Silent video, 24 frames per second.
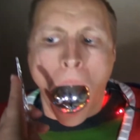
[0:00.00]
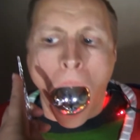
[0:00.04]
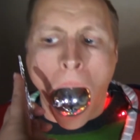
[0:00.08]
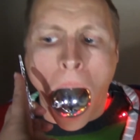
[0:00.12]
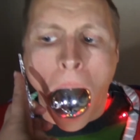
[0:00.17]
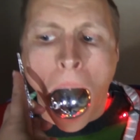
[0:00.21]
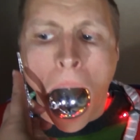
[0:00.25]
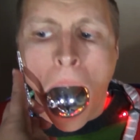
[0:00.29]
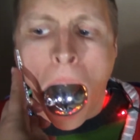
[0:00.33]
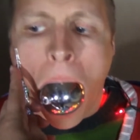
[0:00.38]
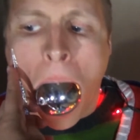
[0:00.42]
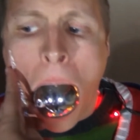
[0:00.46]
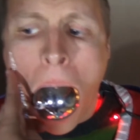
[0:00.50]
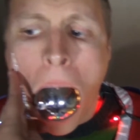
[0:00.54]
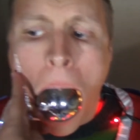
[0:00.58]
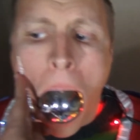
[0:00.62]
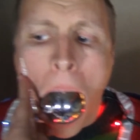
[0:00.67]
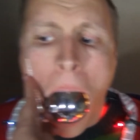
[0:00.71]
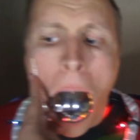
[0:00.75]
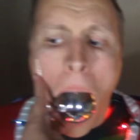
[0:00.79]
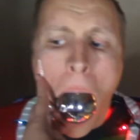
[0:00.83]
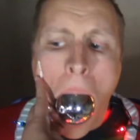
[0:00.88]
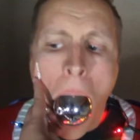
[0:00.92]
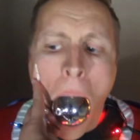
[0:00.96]
Tara, and it
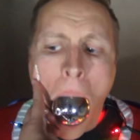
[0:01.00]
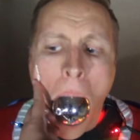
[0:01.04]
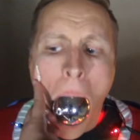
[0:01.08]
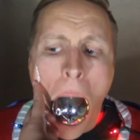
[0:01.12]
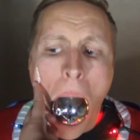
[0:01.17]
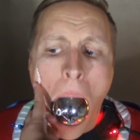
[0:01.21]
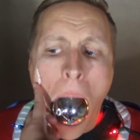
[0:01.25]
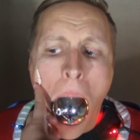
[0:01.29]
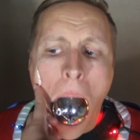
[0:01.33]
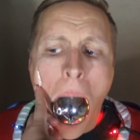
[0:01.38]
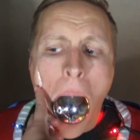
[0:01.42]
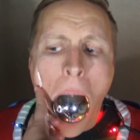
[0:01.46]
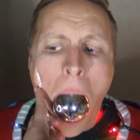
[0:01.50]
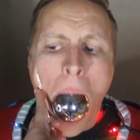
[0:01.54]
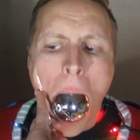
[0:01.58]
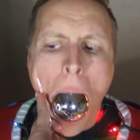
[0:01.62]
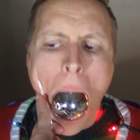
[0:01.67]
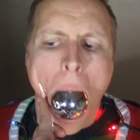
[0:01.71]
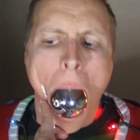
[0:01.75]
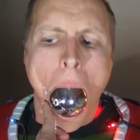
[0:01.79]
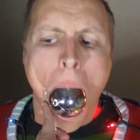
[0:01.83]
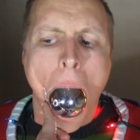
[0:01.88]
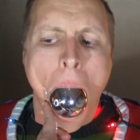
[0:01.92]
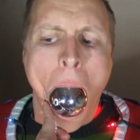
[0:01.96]
doesn't work out,
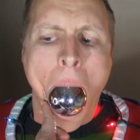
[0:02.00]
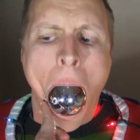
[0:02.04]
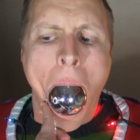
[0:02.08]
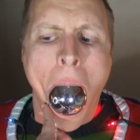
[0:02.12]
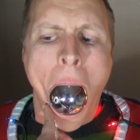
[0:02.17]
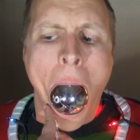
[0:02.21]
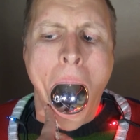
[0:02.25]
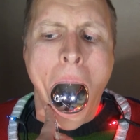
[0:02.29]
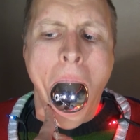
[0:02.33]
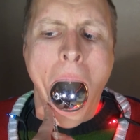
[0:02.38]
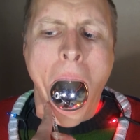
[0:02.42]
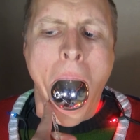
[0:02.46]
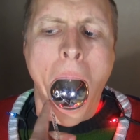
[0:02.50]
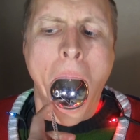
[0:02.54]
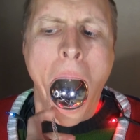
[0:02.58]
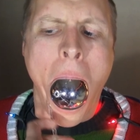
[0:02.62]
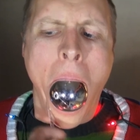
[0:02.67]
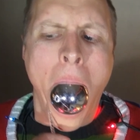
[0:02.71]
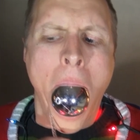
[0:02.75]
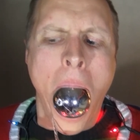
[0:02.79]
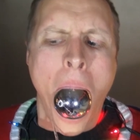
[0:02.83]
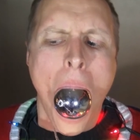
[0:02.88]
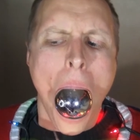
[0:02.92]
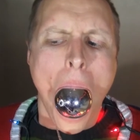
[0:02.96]
obviously. But
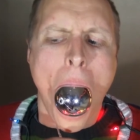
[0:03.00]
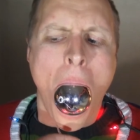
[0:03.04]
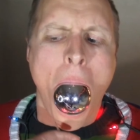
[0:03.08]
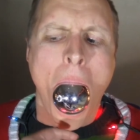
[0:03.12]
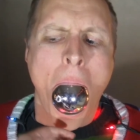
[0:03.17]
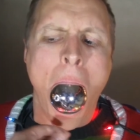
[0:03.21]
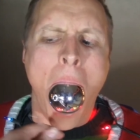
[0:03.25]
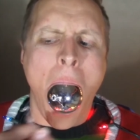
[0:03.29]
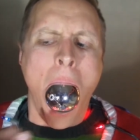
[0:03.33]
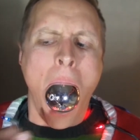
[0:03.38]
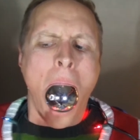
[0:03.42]
what's interesting